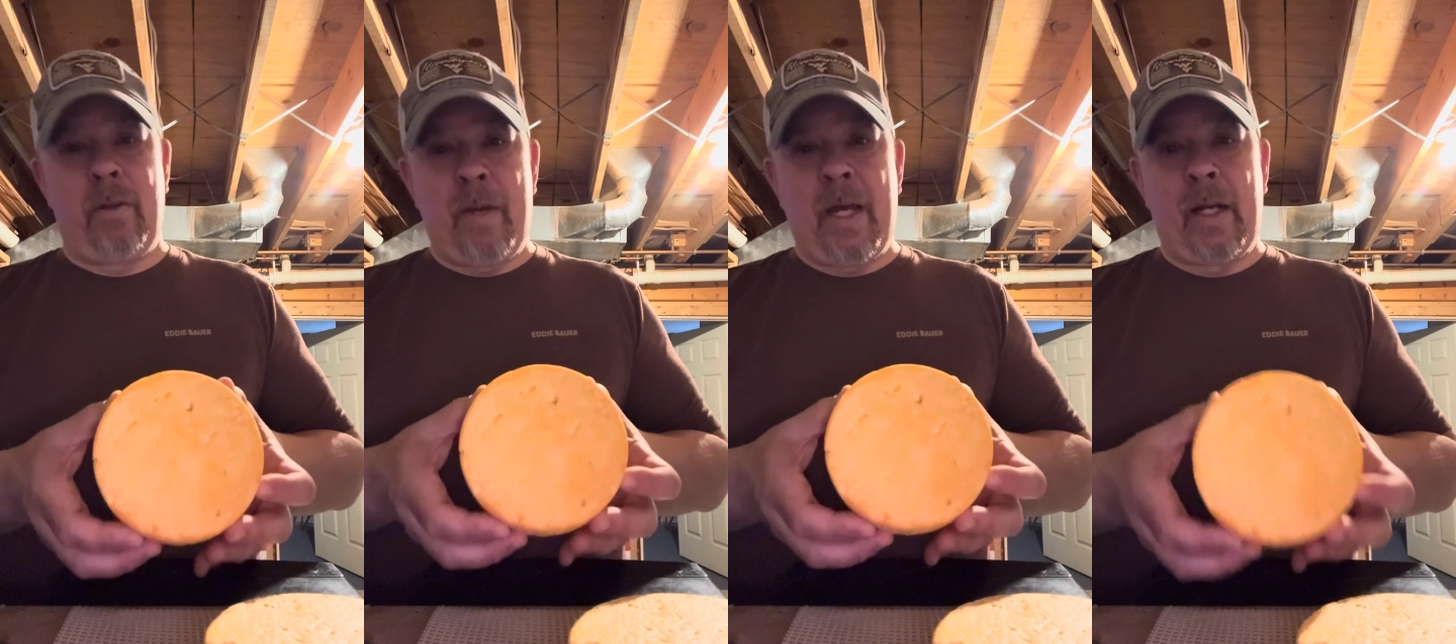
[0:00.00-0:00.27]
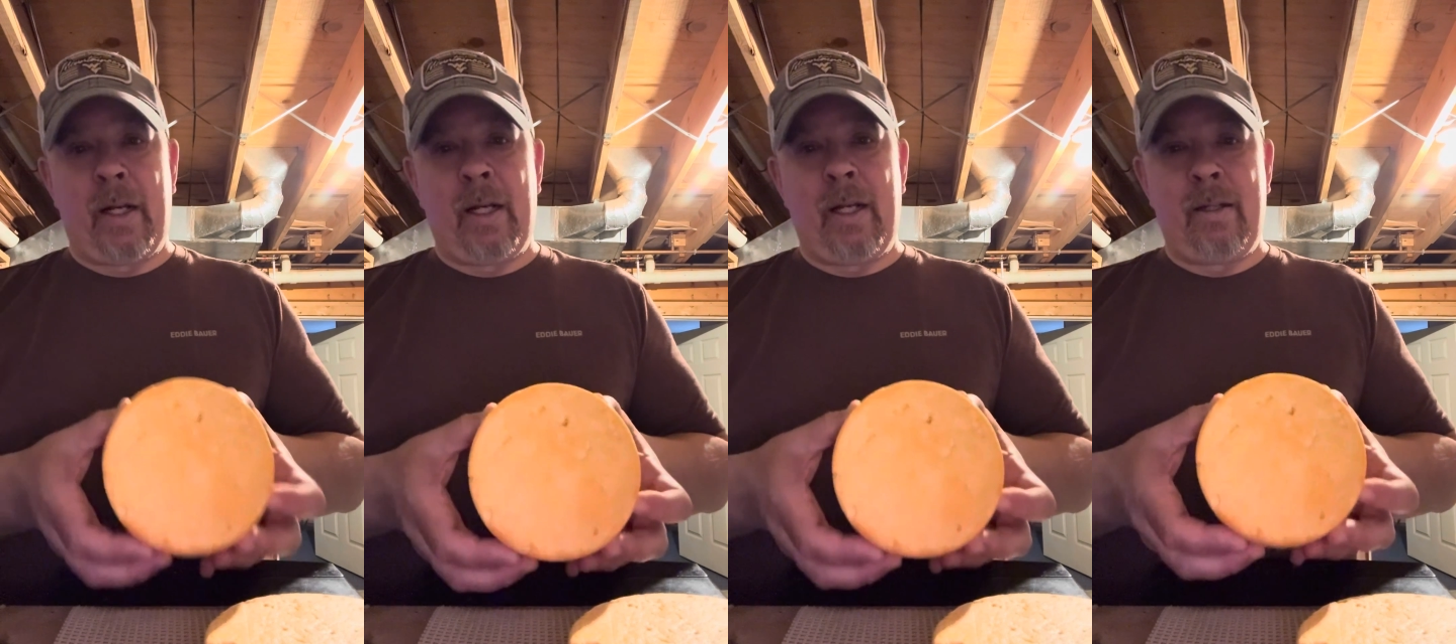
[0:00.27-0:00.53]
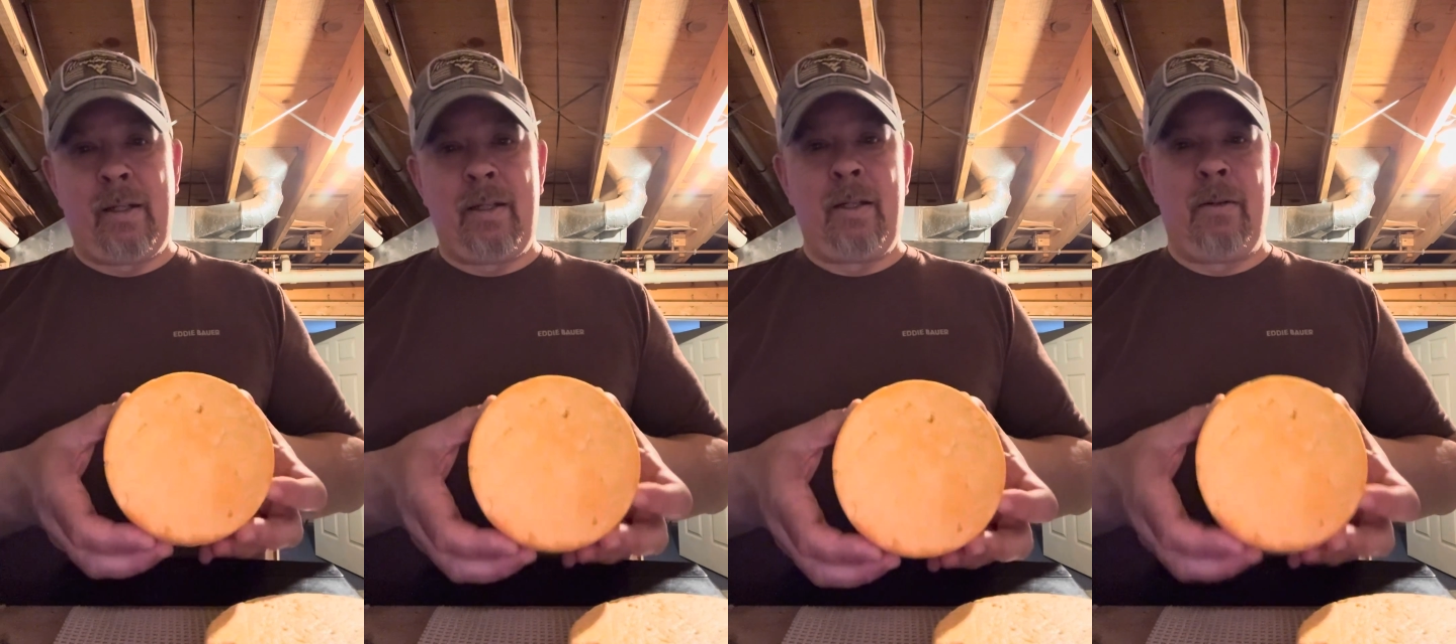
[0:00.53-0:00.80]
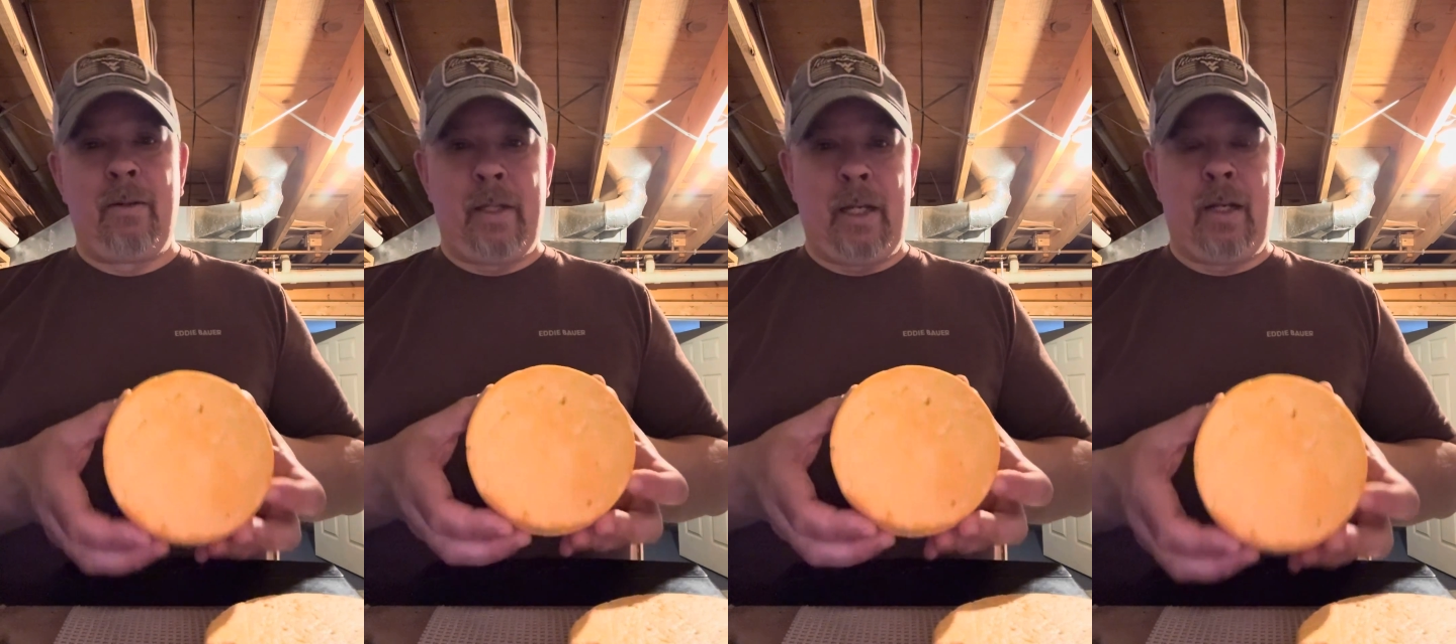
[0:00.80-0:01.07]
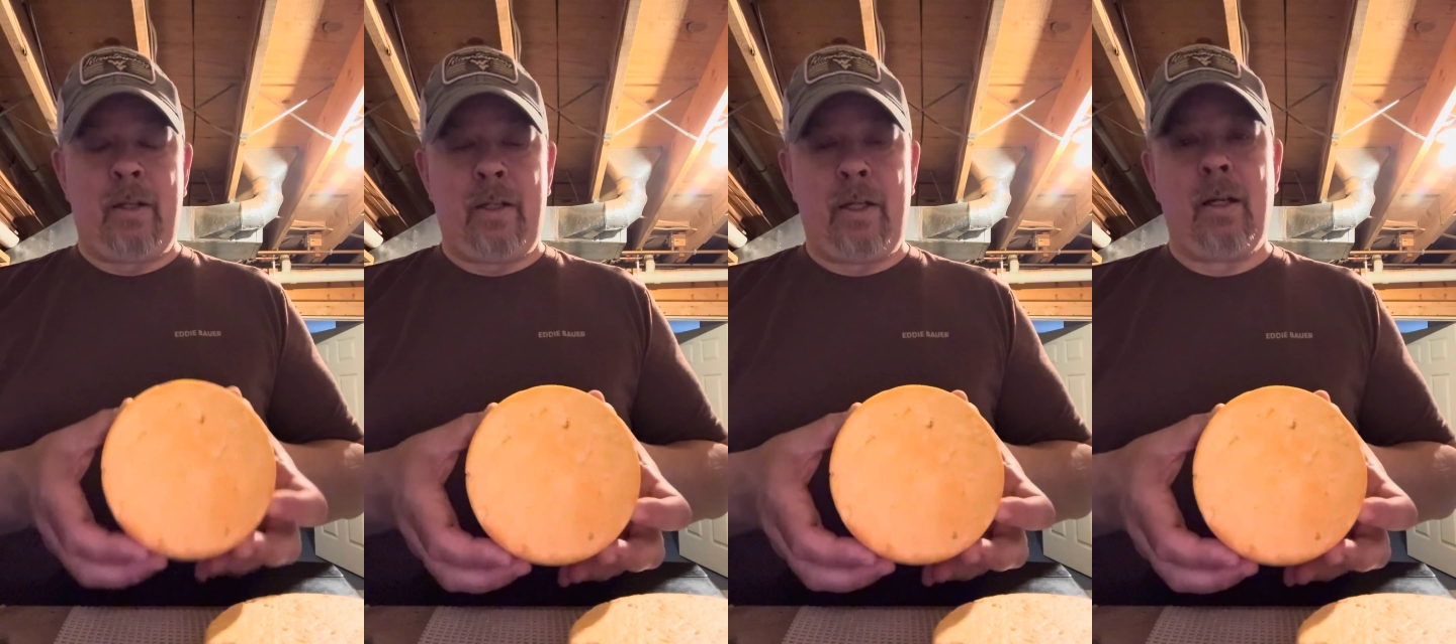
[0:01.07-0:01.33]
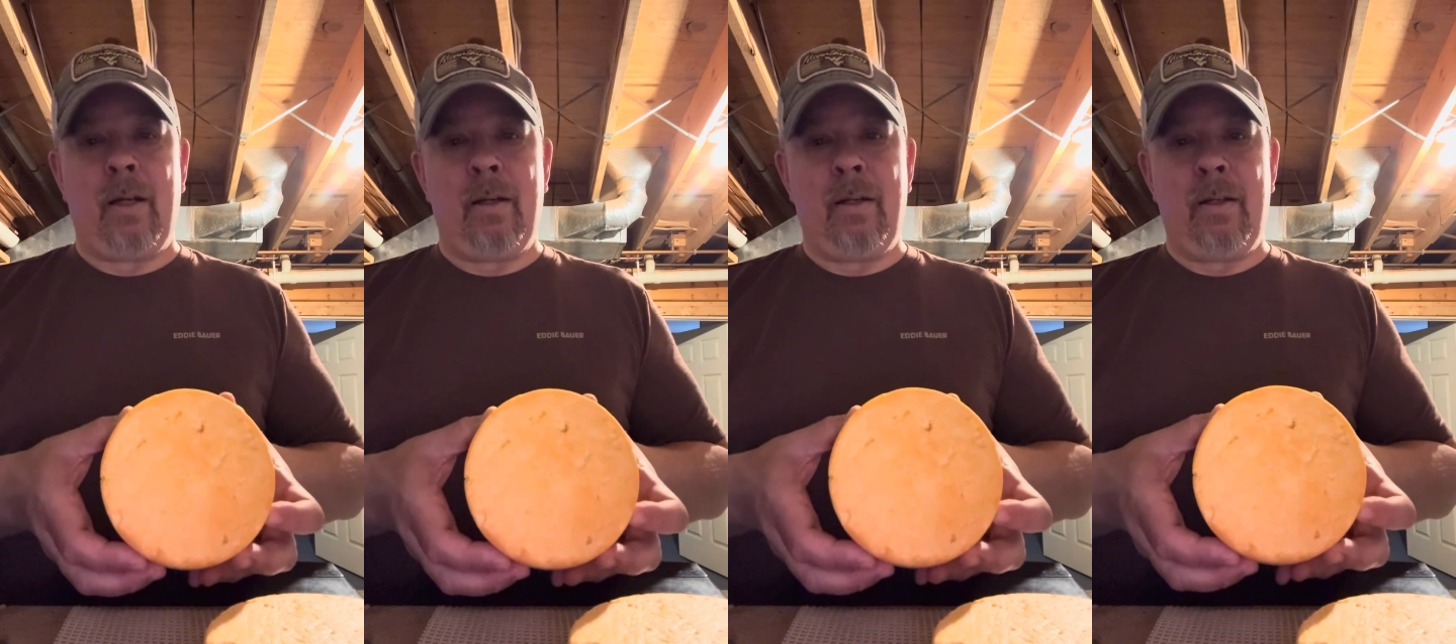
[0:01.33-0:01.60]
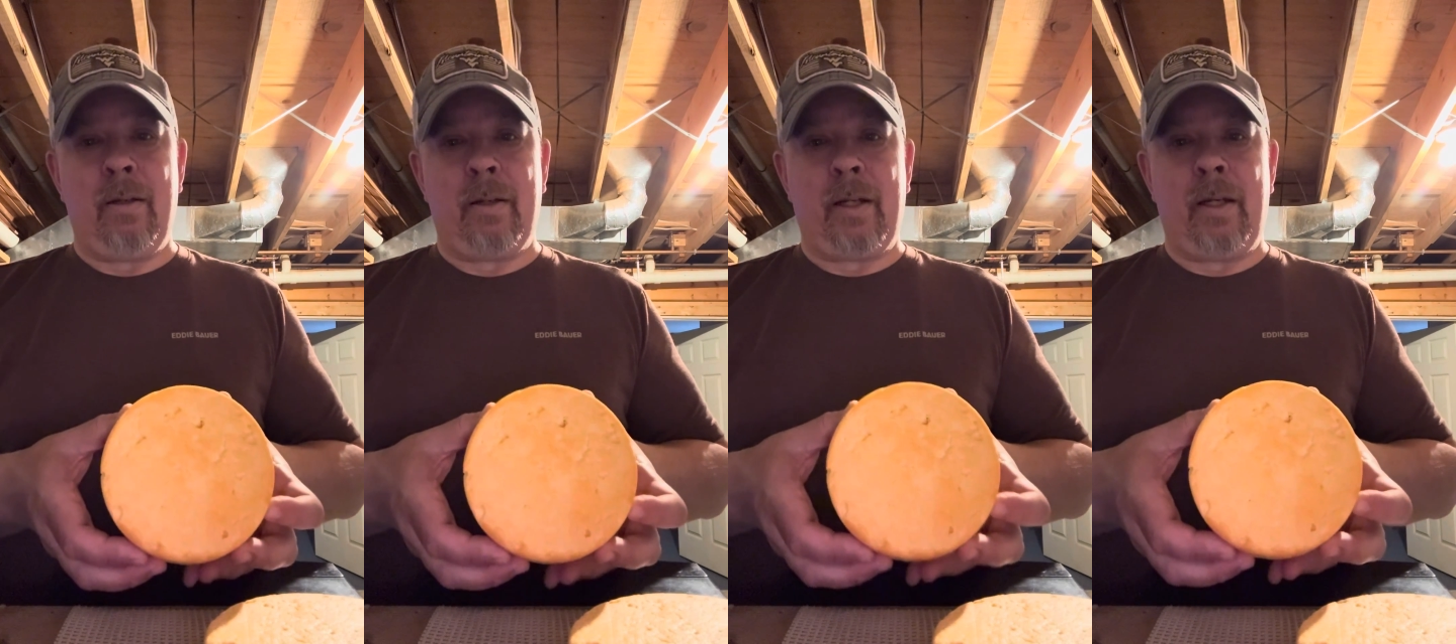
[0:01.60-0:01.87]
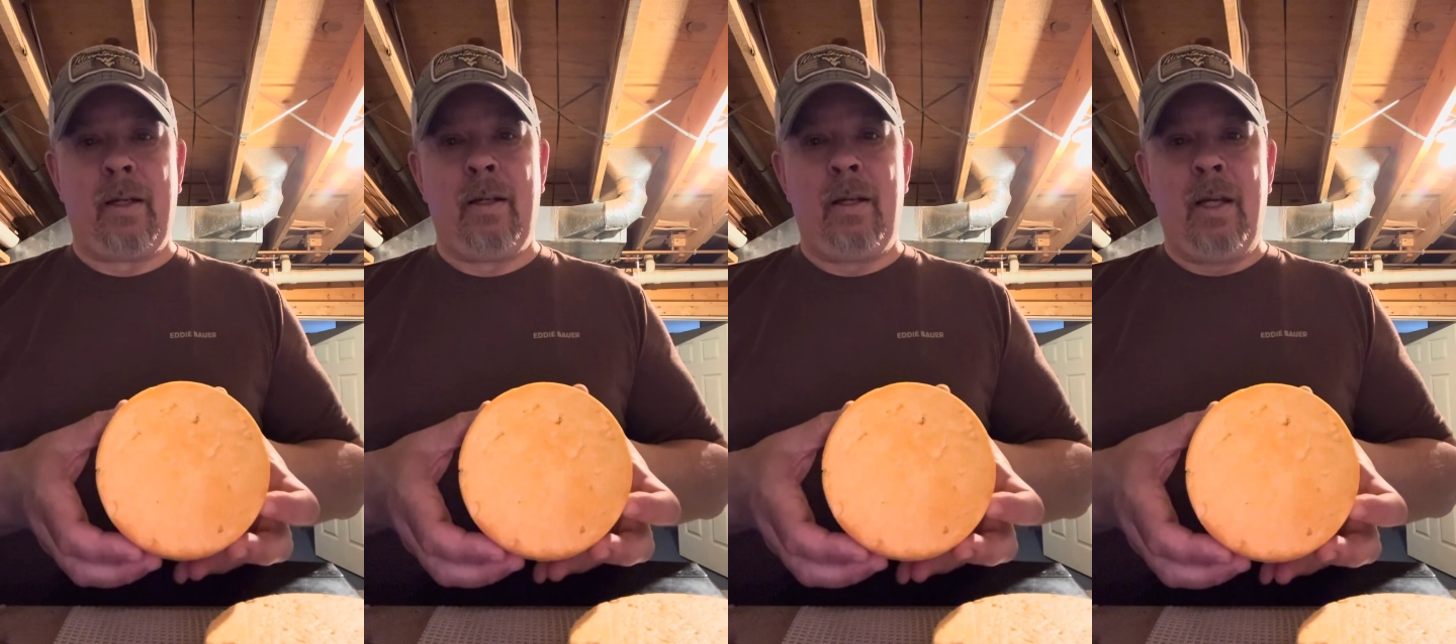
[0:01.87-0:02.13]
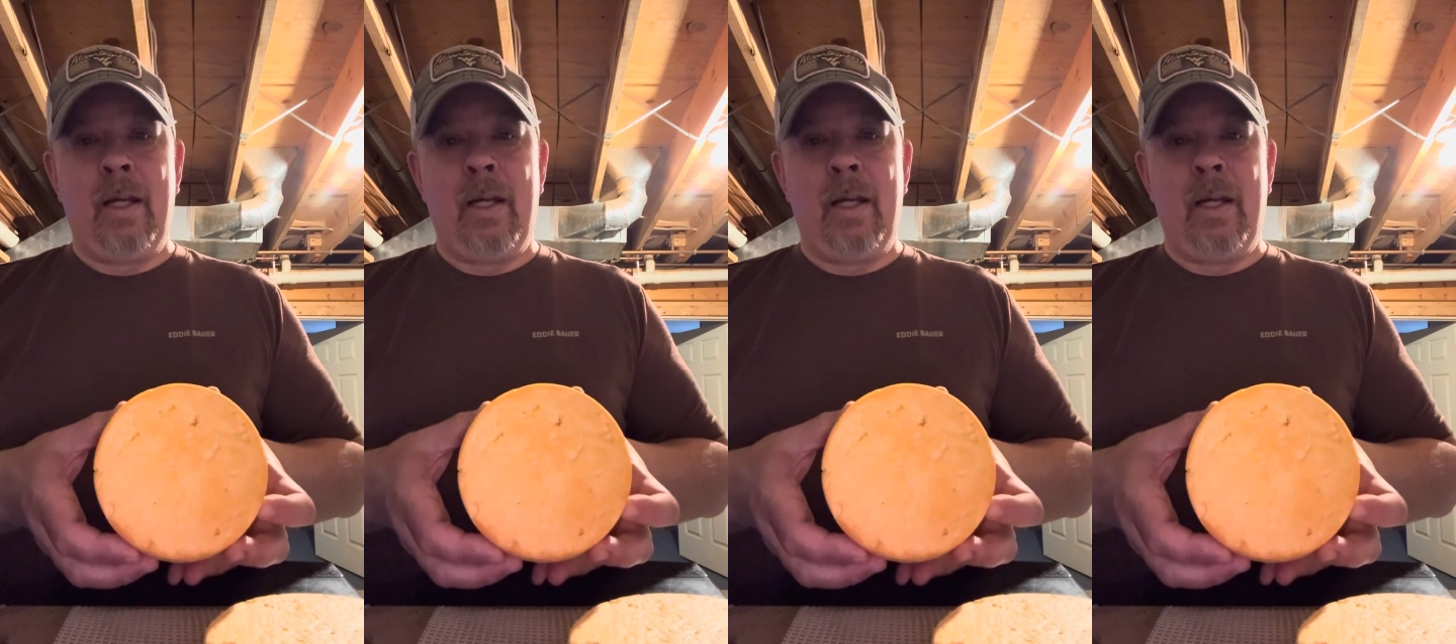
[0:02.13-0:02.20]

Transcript: back of that seat on that chair, okay?